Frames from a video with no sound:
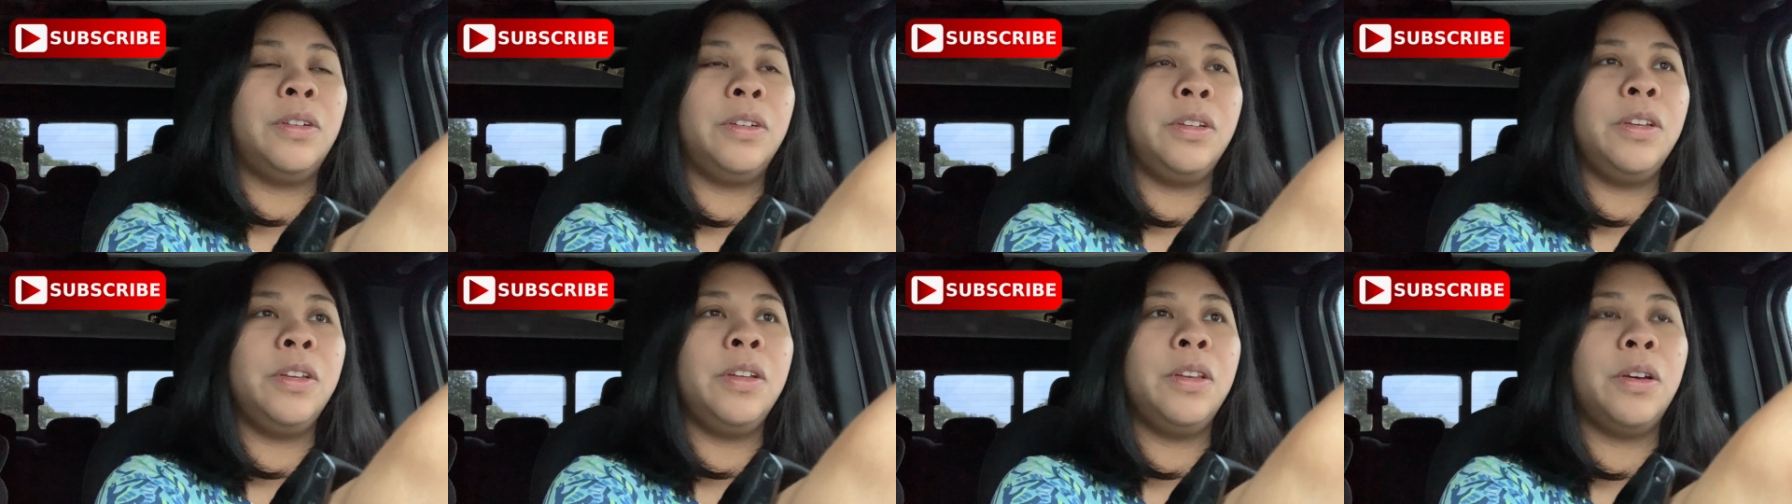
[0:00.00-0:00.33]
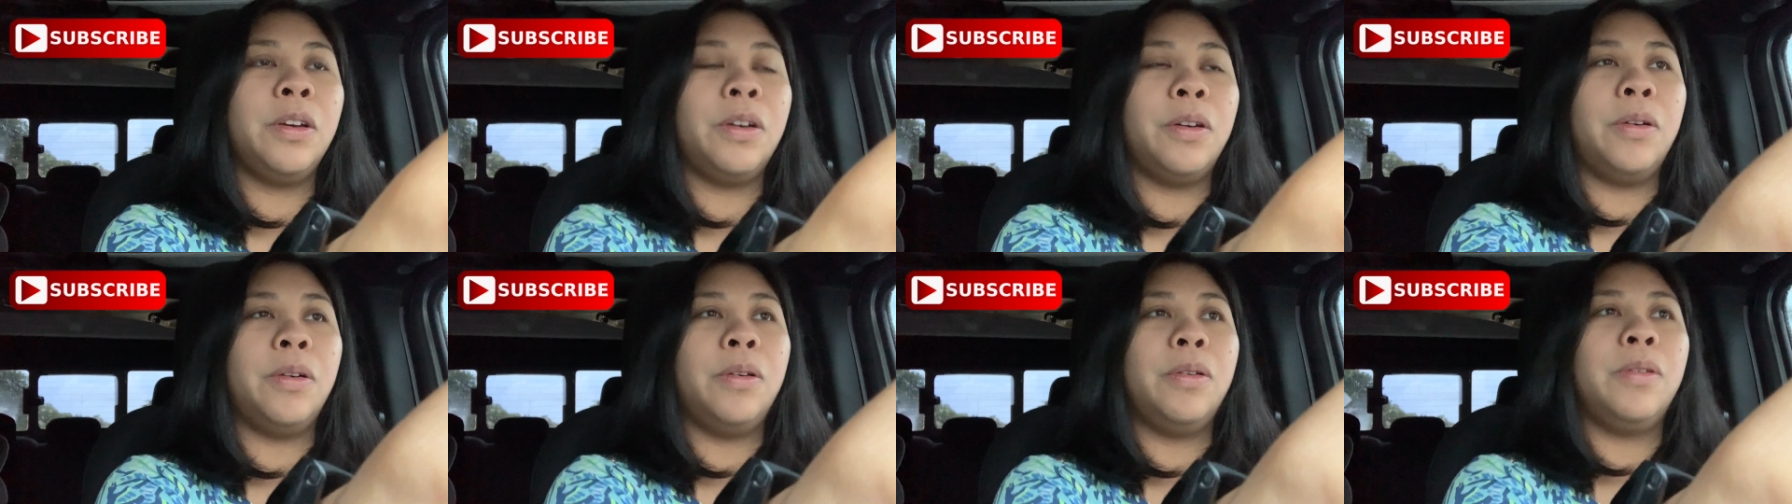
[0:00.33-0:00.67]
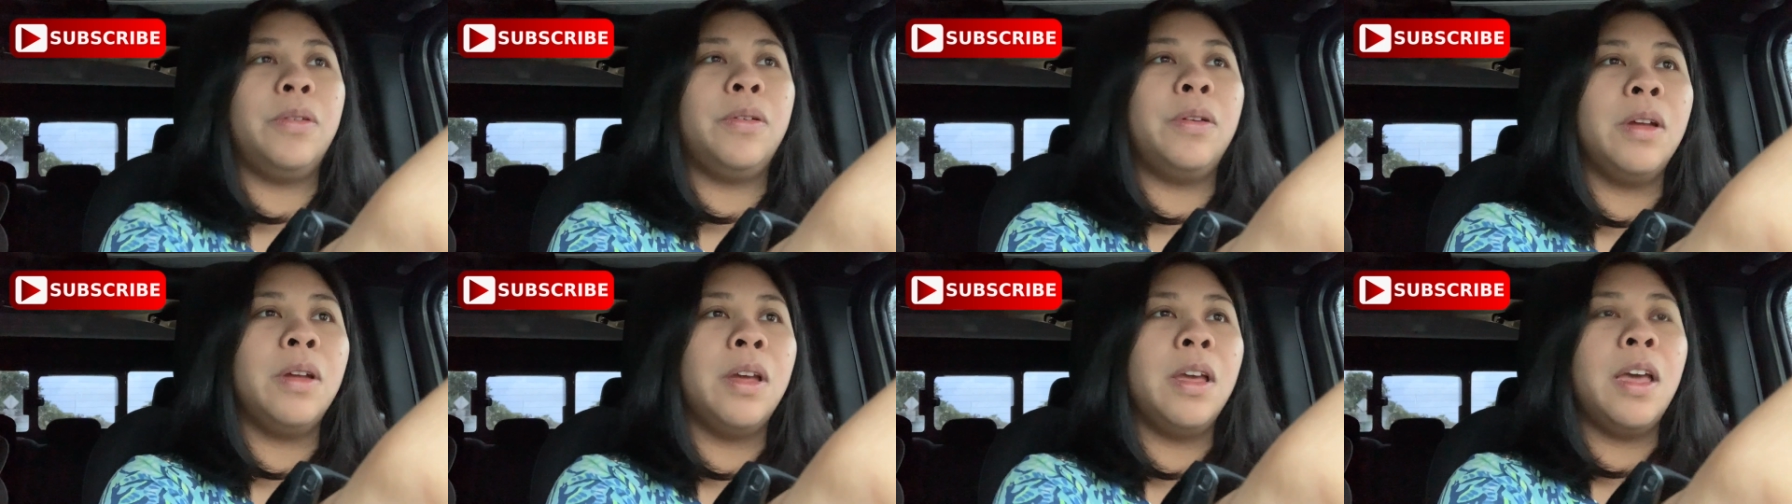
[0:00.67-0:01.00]
you know,
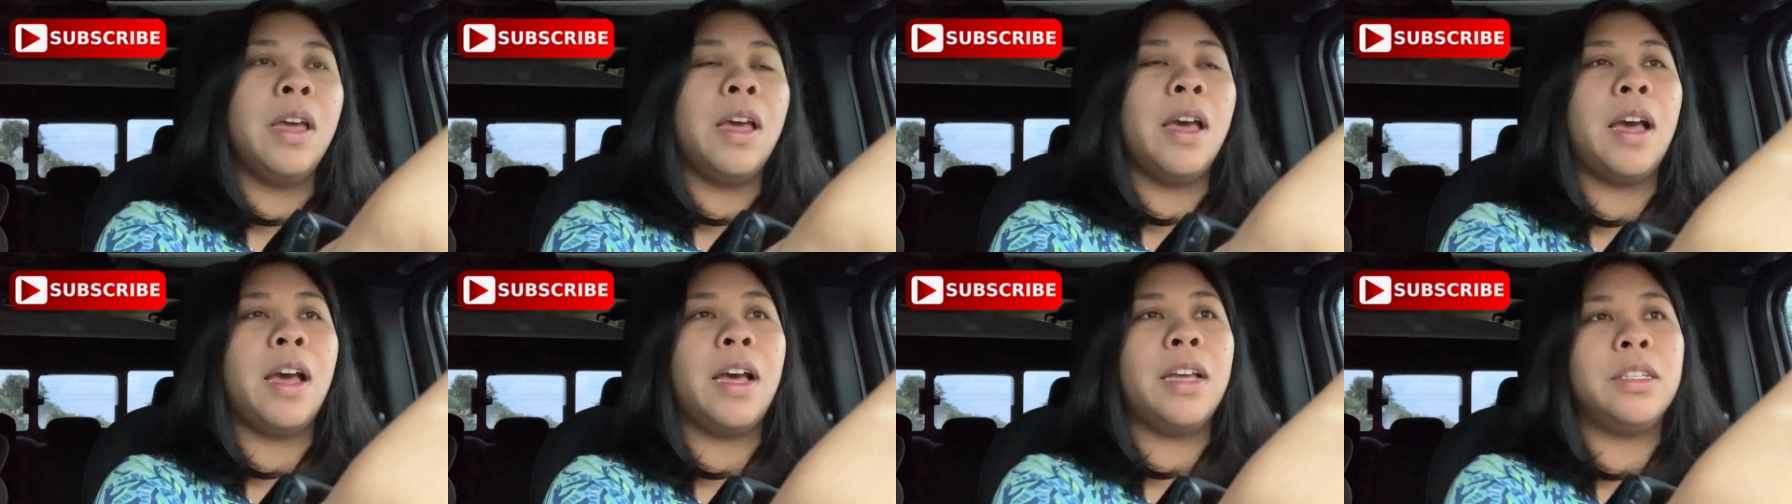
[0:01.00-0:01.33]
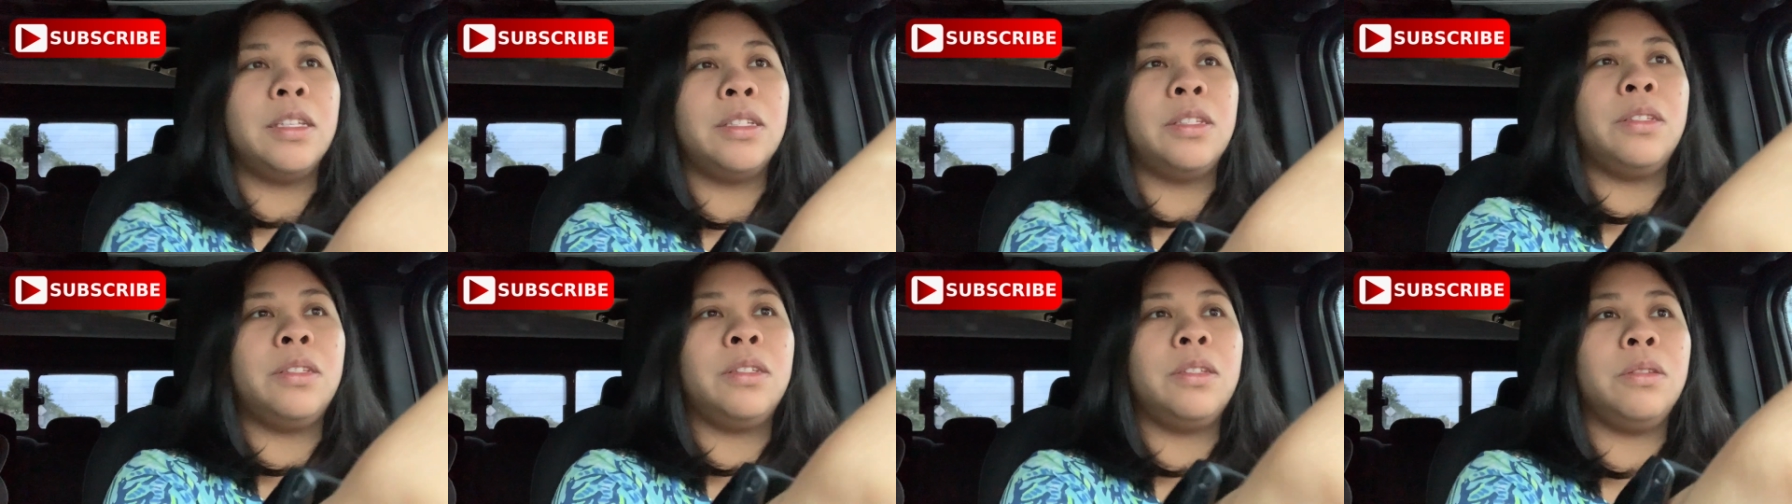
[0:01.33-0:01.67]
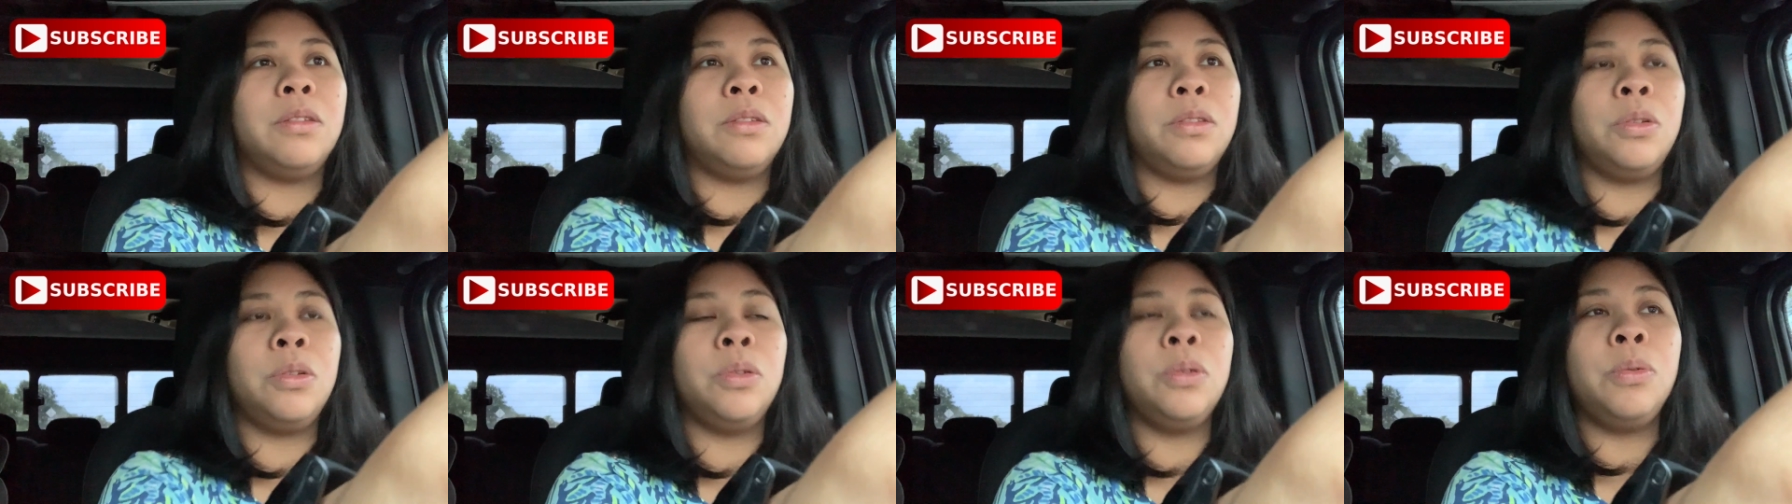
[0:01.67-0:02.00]
as
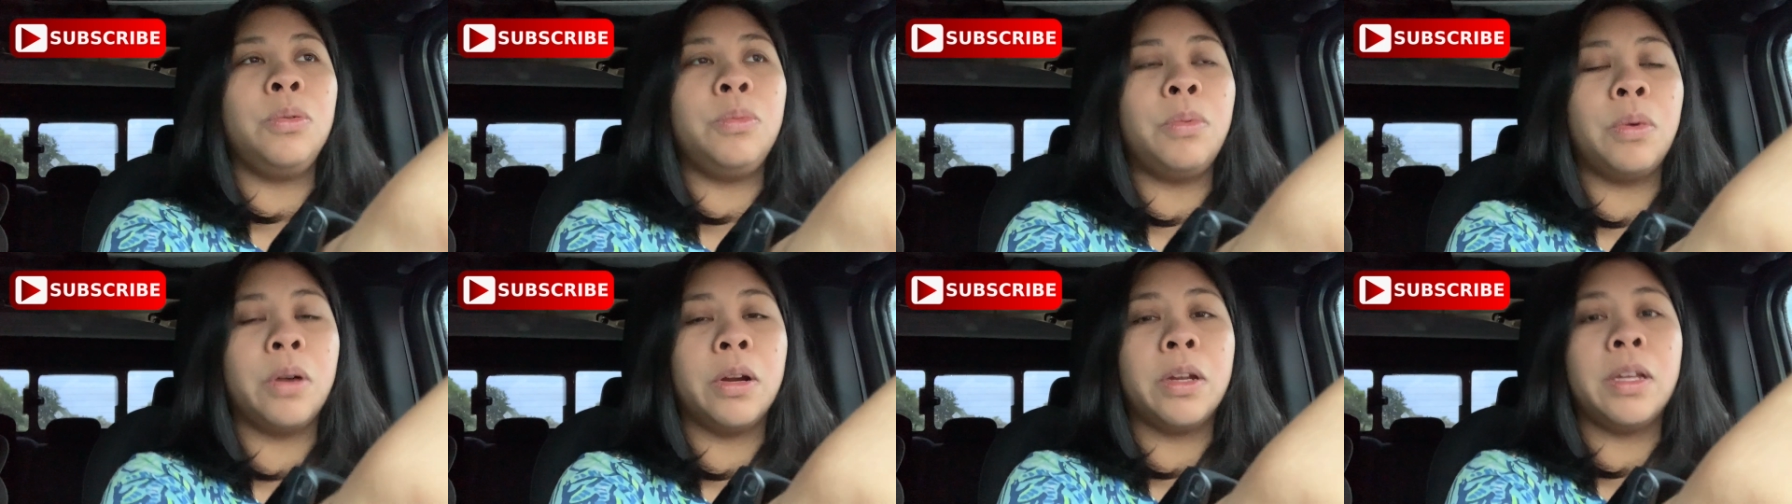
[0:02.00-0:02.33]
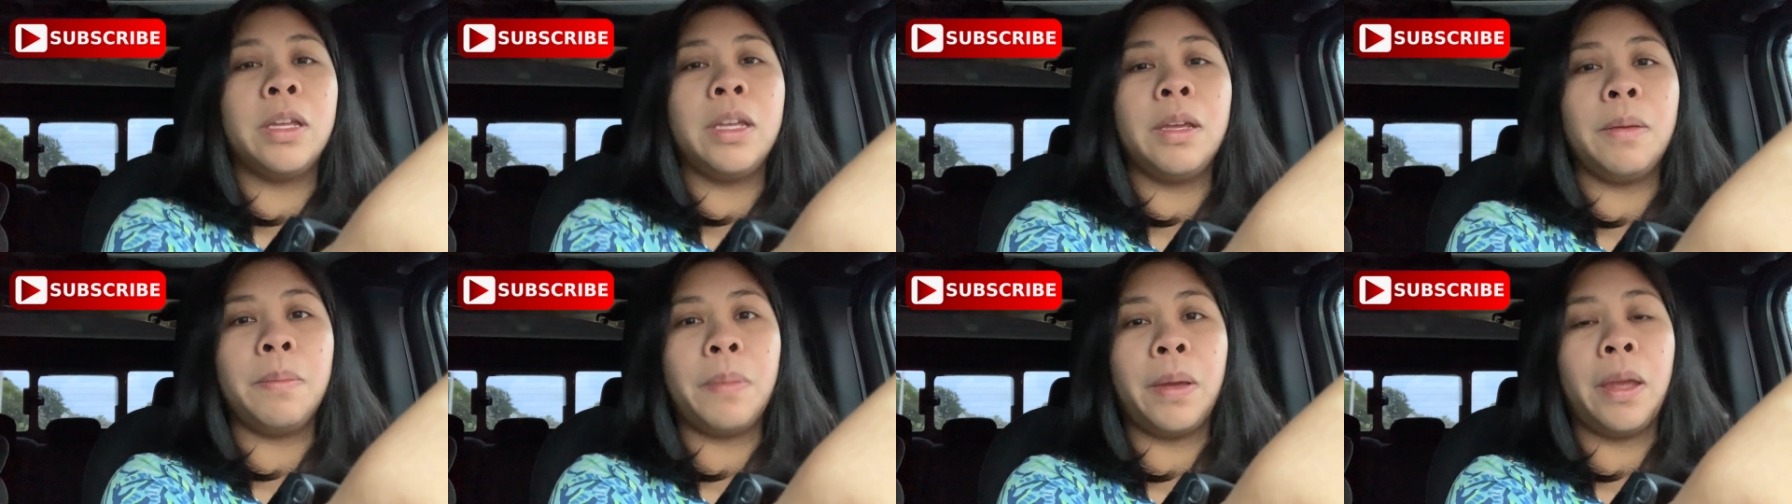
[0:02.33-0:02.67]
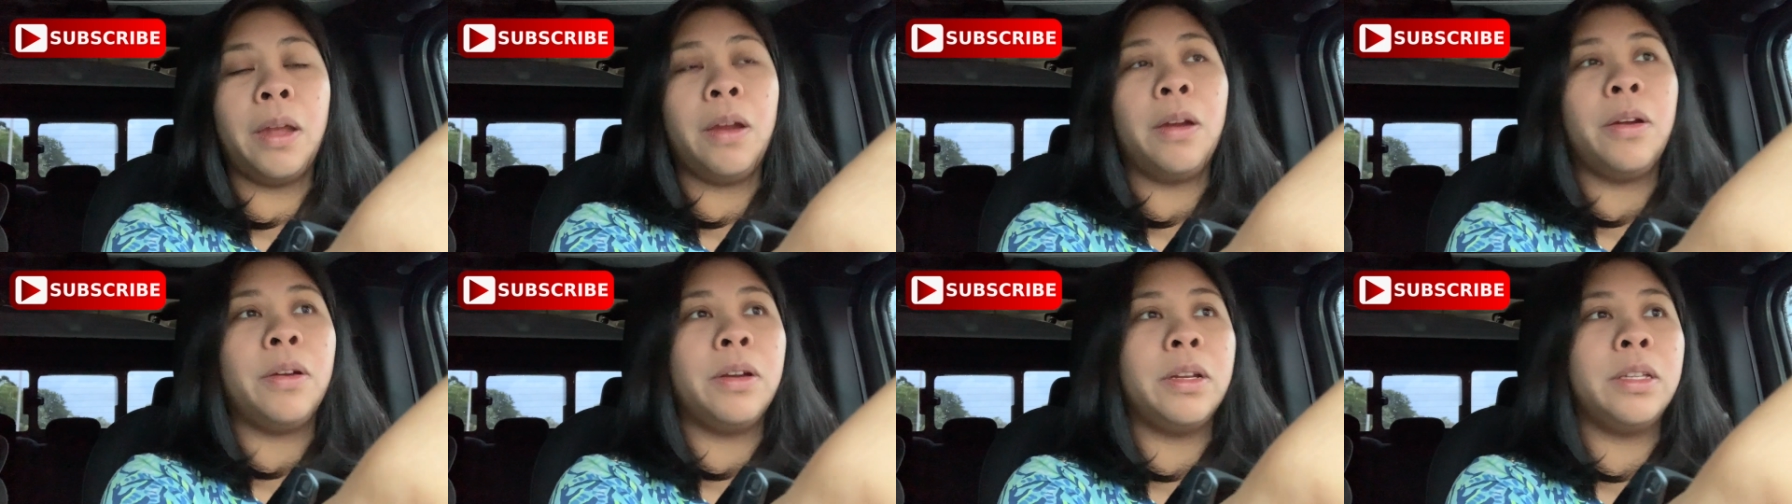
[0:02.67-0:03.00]
two working
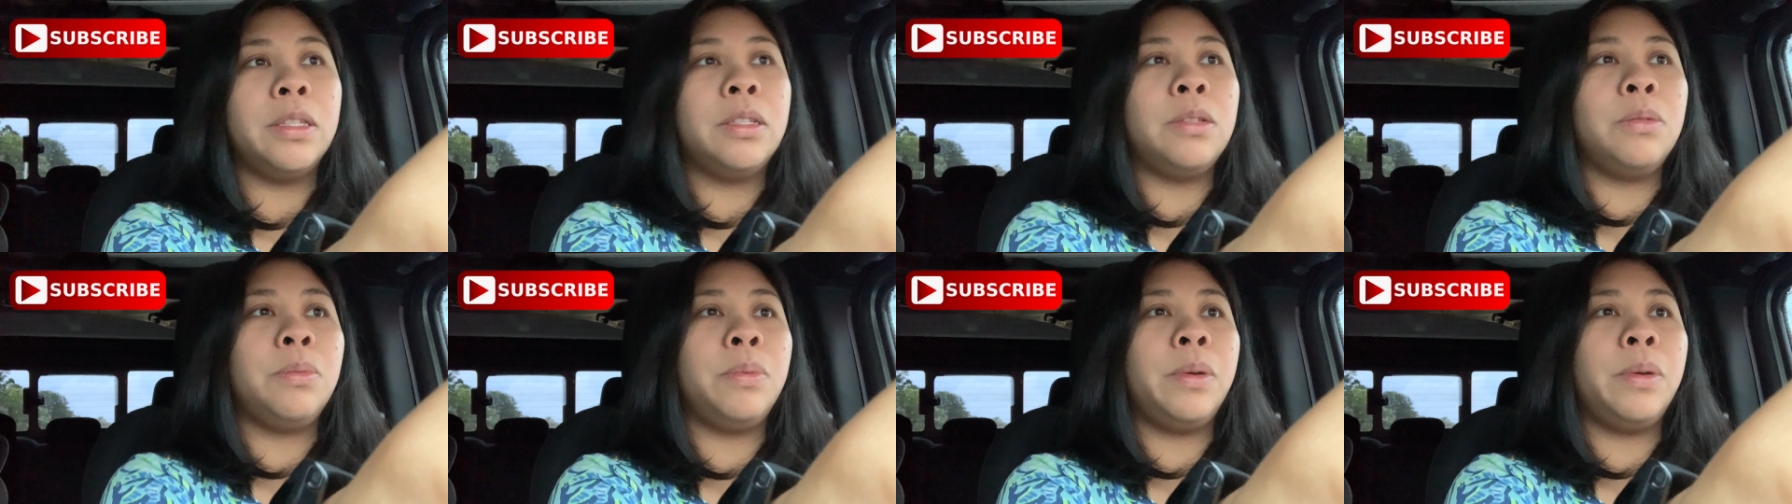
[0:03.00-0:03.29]
parents,